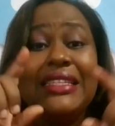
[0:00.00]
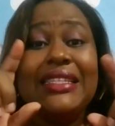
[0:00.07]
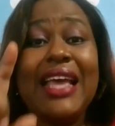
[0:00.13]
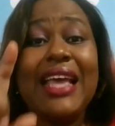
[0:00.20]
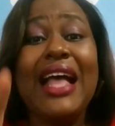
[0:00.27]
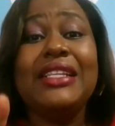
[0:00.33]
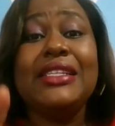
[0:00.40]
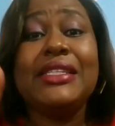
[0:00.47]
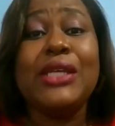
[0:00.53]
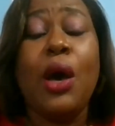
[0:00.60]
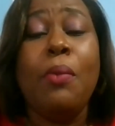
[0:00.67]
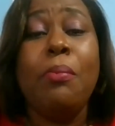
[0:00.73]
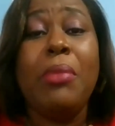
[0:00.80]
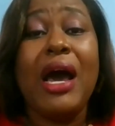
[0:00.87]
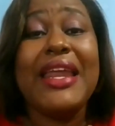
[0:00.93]
Tell
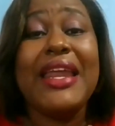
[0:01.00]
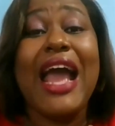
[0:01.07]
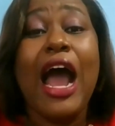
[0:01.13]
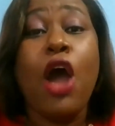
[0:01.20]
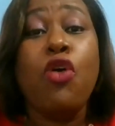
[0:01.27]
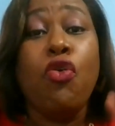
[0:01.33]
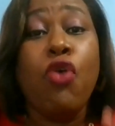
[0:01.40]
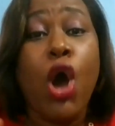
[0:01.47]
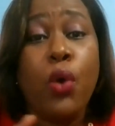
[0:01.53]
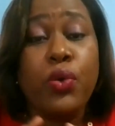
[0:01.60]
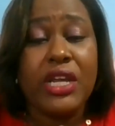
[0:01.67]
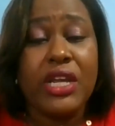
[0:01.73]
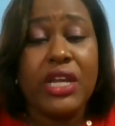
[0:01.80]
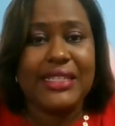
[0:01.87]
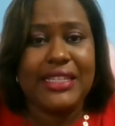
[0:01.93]
somebody around
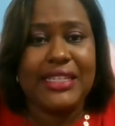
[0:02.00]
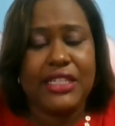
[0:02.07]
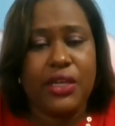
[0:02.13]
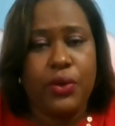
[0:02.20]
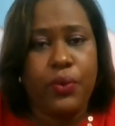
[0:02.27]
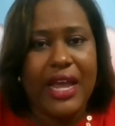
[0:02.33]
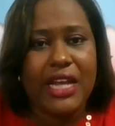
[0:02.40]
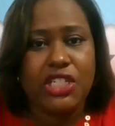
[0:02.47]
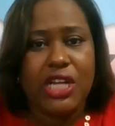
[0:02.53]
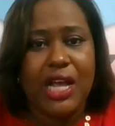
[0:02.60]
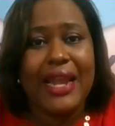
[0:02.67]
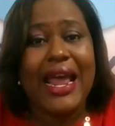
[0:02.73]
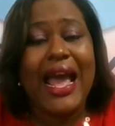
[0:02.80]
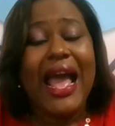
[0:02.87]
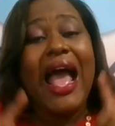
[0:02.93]
you the
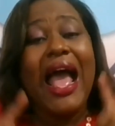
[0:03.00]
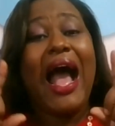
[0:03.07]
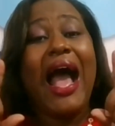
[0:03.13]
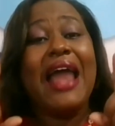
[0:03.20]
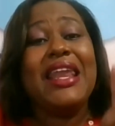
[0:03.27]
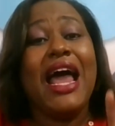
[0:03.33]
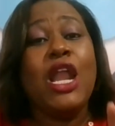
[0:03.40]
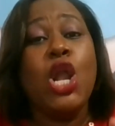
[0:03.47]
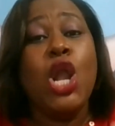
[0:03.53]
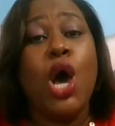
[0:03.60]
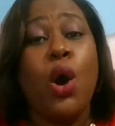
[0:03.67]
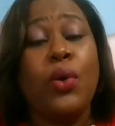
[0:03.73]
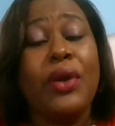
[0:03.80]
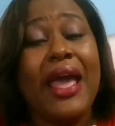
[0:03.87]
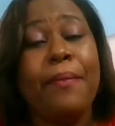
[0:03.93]
situation and
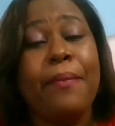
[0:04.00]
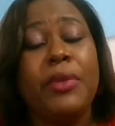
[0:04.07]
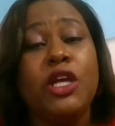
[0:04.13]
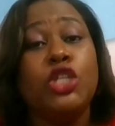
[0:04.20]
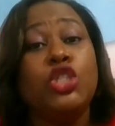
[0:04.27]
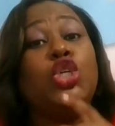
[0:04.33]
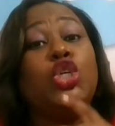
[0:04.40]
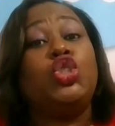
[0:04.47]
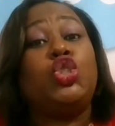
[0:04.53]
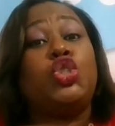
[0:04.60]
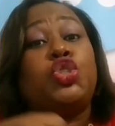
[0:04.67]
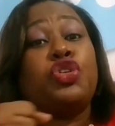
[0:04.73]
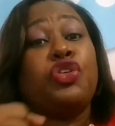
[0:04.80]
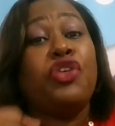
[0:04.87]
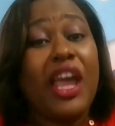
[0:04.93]
allow them to
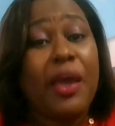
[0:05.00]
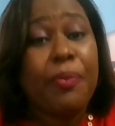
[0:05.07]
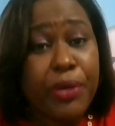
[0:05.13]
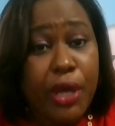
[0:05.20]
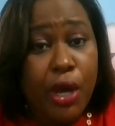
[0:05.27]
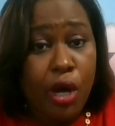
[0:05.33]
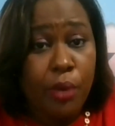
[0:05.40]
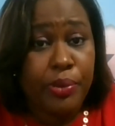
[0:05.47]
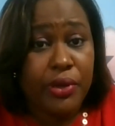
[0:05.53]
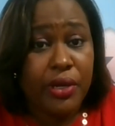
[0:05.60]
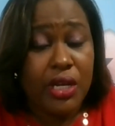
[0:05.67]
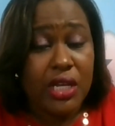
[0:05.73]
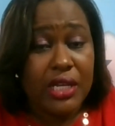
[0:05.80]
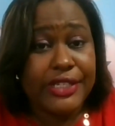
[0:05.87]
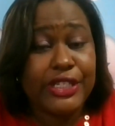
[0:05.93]
drape you up
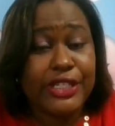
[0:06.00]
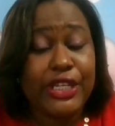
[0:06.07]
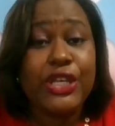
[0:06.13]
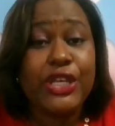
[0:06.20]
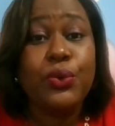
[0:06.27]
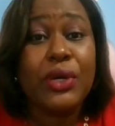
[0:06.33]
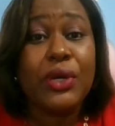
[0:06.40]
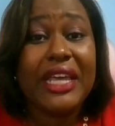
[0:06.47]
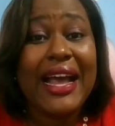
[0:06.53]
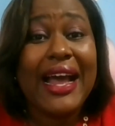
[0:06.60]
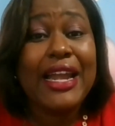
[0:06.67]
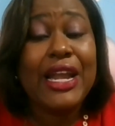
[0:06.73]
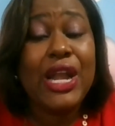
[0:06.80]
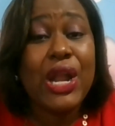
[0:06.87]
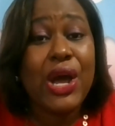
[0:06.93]
so you
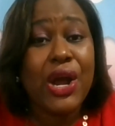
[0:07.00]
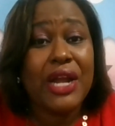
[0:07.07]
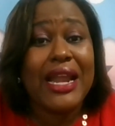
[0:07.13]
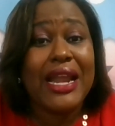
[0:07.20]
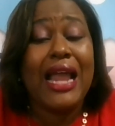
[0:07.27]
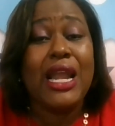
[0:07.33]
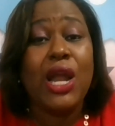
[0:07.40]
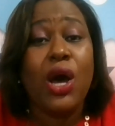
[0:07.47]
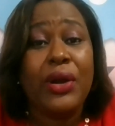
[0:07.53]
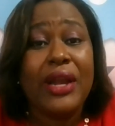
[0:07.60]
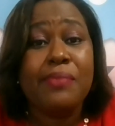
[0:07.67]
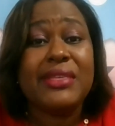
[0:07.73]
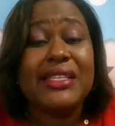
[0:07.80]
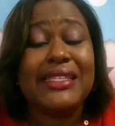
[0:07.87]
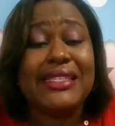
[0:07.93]
can learn. Allow
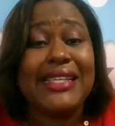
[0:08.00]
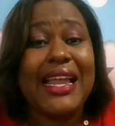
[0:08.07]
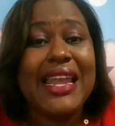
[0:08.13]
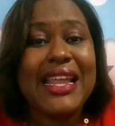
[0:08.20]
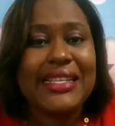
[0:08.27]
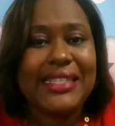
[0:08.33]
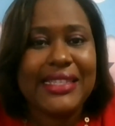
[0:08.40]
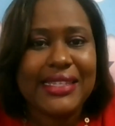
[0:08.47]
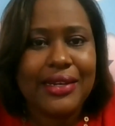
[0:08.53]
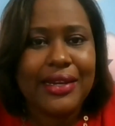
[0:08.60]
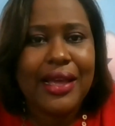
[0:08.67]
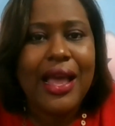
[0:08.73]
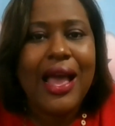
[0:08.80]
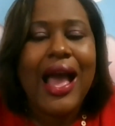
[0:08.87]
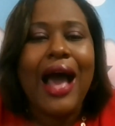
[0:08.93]
them to say, listen,
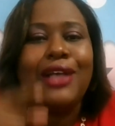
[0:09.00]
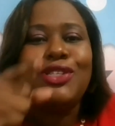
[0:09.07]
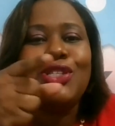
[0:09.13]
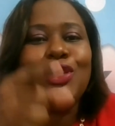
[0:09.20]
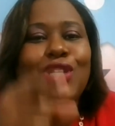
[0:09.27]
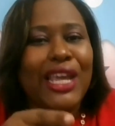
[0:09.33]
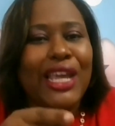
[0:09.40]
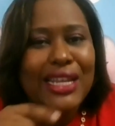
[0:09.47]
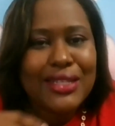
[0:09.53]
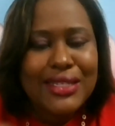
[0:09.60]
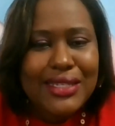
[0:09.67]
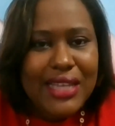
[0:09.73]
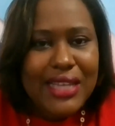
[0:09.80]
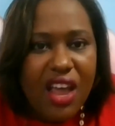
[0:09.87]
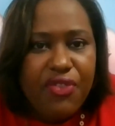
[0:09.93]
I saw you did
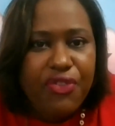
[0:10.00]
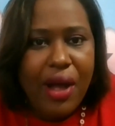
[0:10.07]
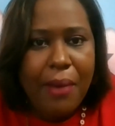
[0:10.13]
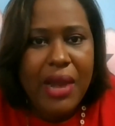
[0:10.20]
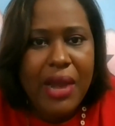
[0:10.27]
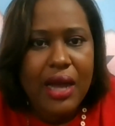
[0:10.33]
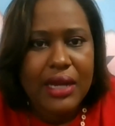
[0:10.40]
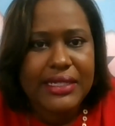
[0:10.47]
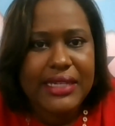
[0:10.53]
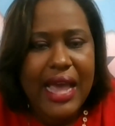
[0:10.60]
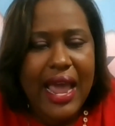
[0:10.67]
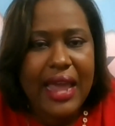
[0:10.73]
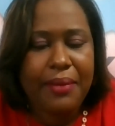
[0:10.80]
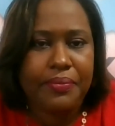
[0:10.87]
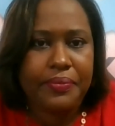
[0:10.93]
stay for a long
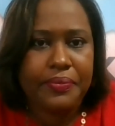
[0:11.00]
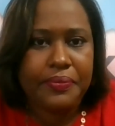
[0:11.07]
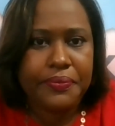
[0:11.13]
time.